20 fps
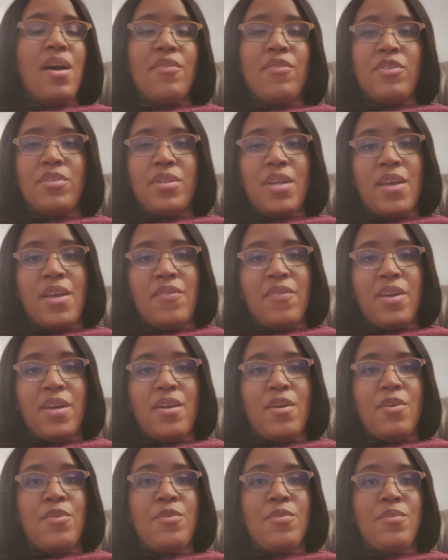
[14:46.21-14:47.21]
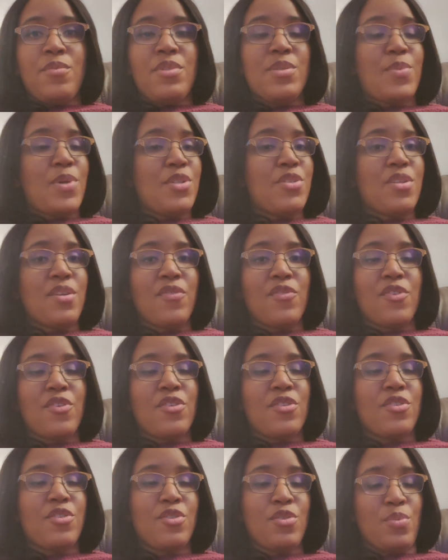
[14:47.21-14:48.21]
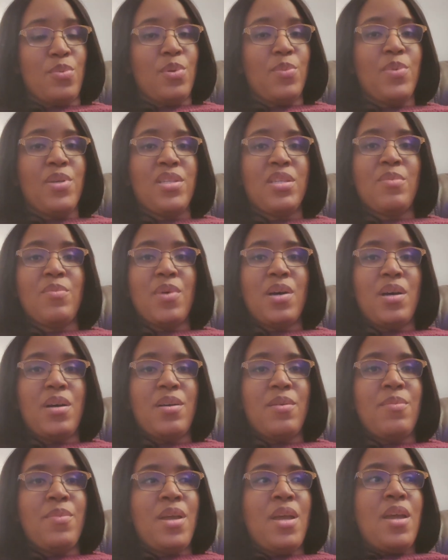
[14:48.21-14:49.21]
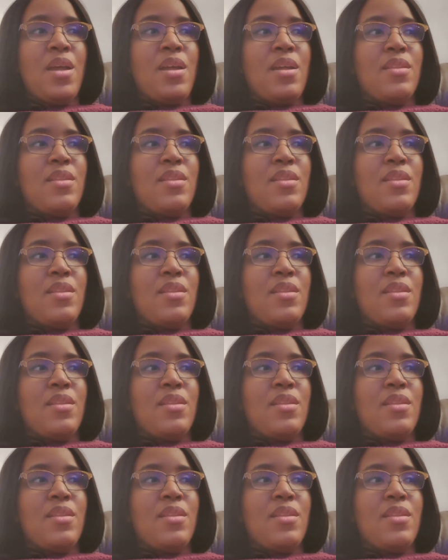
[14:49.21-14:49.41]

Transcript: of your life at home, especially if you're a super busy mom,